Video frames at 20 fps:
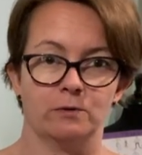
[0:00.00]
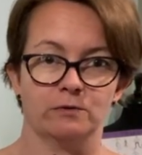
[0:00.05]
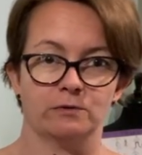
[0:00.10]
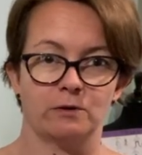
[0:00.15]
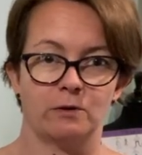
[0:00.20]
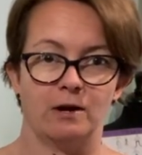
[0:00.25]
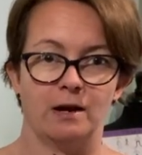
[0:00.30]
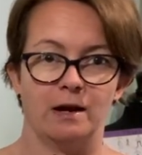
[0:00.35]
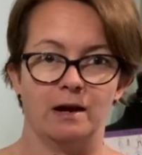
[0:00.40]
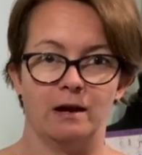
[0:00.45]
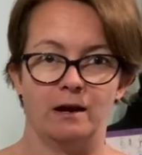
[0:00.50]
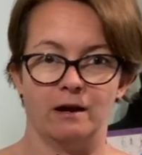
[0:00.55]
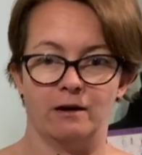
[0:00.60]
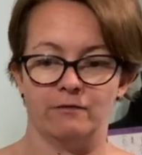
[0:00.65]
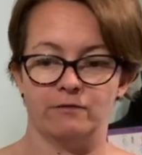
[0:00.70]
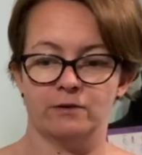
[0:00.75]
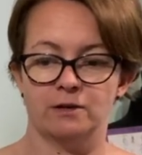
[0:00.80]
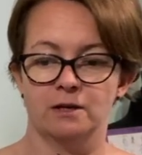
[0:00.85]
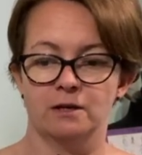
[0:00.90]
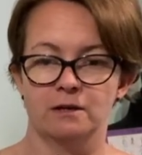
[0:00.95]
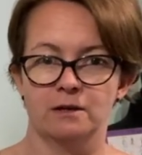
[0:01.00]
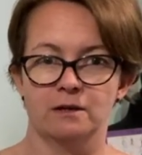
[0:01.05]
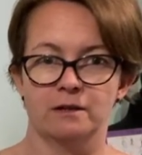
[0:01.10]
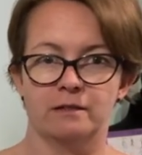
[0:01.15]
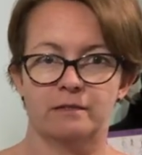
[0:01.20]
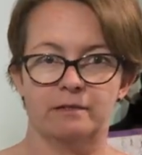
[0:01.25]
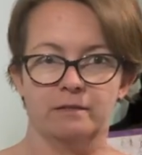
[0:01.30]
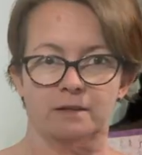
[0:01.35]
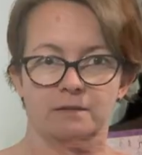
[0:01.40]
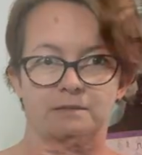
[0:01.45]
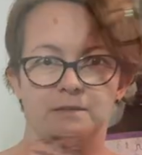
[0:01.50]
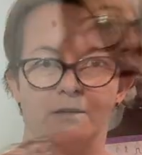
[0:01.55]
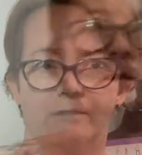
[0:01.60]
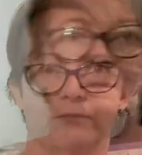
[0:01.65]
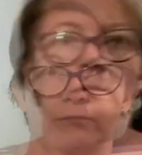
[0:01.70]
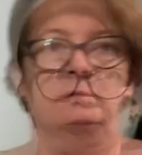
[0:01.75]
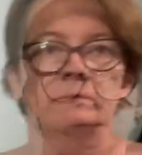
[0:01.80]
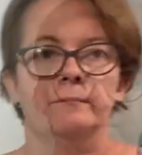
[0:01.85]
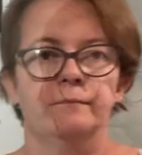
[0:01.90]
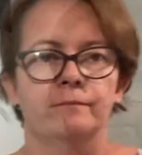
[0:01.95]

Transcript: So I love this outfit.